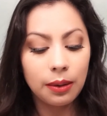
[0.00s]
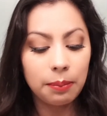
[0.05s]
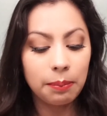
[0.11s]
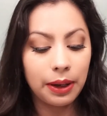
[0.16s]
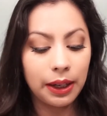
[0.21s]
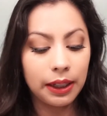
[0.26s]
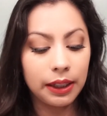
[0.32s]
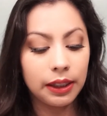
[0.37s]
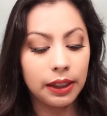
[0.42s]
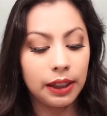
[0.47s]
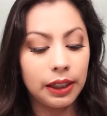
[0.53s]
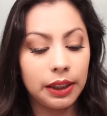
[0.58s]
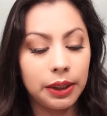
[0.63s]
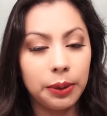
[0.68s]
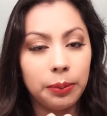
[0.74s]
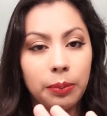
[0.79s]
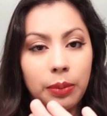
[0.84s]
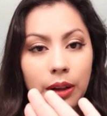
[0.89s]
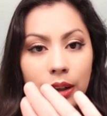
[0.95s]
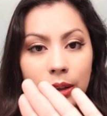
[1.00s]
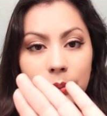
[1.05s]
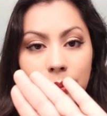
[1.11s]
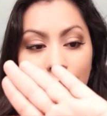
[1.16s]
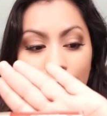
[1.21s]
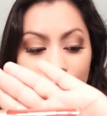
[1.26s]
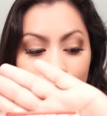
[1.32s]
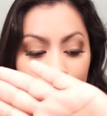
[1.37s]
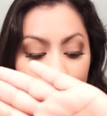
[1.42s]
my ColourPop
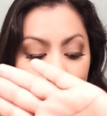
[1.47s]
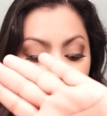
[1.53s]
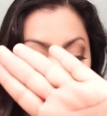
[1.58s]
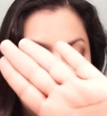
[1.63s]
I Love